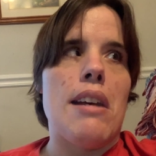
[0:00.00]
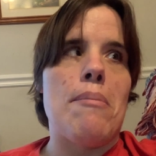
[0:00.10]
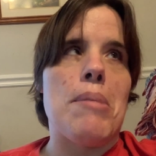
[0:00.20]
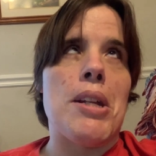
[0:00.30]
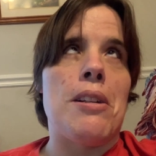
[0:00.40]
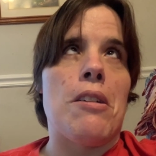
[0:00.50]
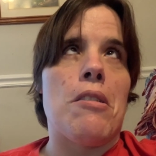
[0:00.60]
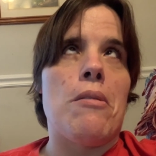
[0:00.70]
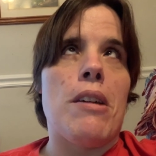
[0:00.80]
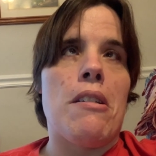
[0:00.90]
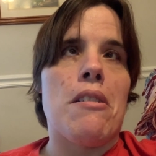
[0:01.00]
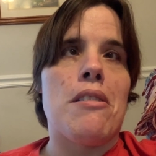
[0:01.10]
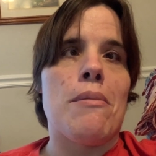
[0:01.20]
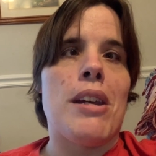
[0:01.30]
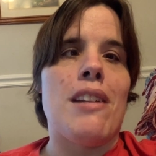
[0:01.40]
Haven't been in there in a while,
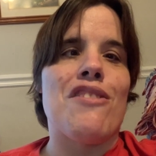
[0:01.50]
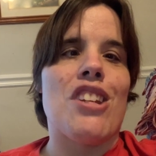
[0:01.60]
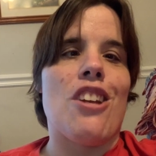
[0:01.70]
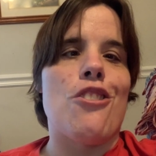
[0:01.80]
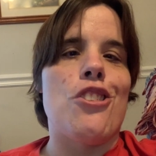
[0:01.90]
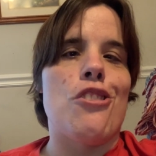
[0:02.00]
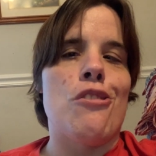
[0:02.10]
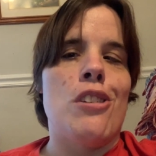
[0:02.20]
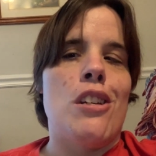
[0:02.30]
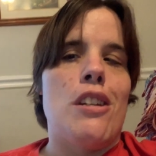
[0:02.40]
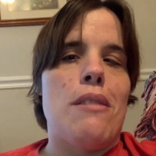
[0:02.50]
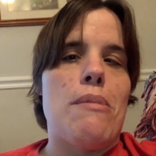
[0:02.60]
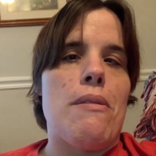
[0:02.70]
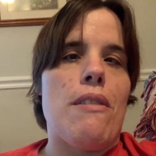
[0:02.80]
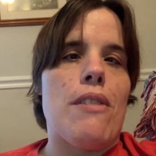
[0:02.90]
so I'm kind of scared too.
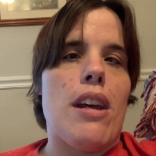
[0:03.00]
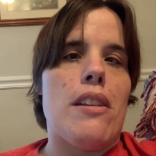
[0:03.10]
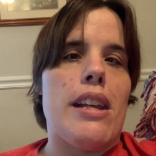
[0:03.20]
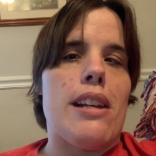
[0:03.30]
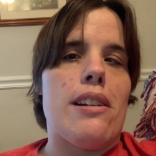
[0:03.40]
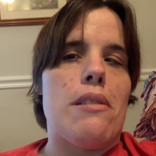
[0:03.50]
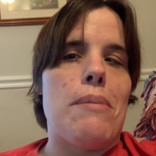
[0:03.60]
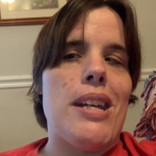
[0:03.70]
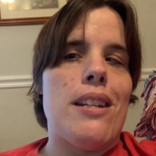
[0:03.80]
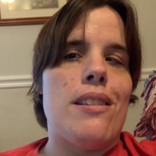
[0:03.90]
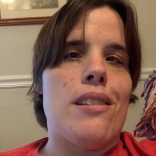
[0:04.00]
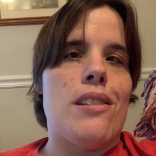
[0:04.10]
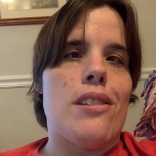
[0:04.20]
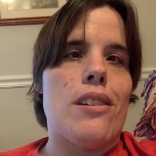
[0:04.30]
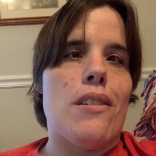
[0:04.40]
But we've got pens
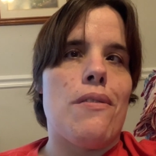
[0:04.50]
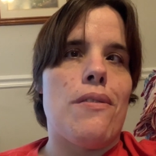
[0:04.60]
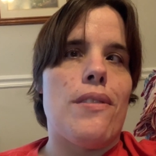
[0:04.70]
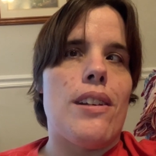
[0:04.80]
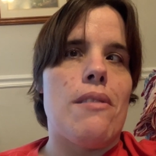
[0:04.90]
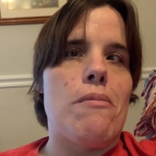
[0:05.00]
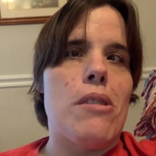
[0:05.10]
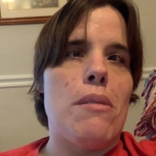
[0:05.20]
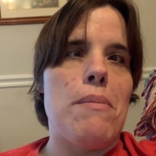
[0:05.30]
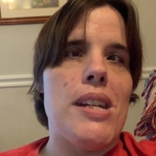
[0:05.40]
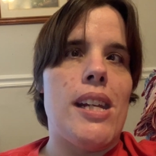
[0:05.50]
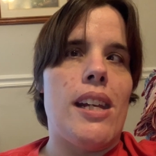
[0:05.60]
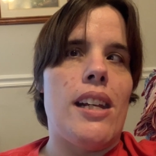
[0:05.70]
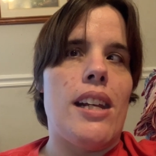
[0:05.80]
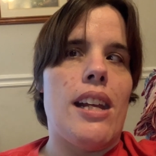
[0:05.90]
and stuff in one
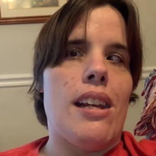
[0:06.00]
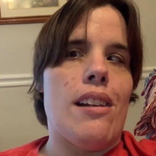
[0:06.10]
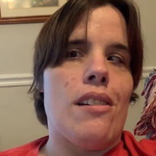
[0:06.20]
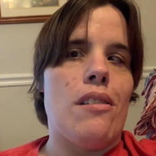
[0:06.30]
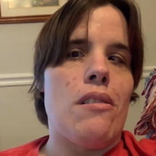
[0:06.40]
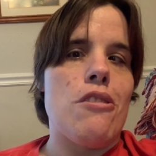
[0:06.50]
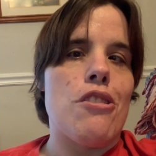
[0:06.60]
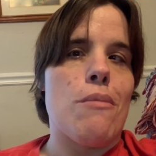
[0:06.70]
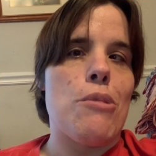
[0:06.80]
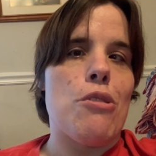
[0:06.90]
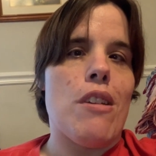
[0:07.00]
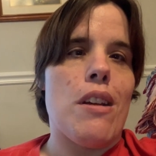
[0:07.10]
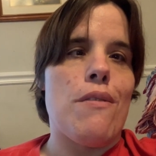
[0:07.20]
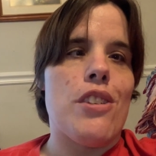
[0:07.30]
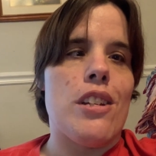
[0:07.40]
bin and jump
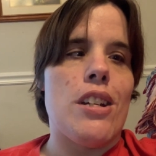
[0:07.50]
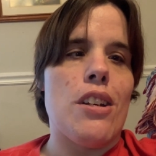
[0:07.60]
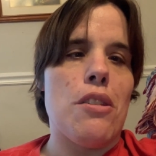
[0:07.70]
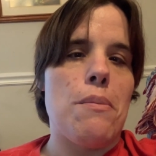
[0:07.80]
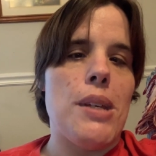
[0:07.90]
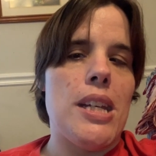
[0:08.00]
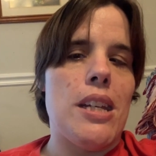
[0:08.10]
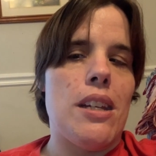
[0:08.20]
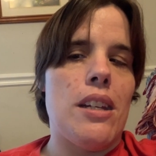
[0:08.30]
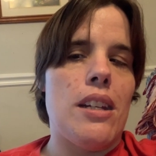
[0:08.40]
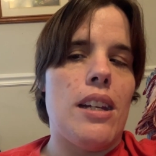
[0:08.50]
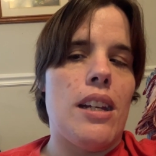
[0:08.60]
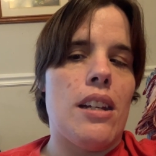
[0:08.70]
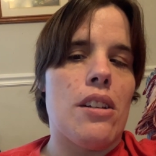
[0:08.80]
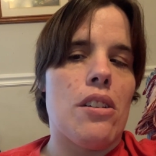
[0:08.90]
drives in another bin,
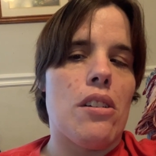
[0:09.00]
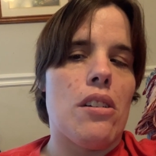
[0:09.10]
and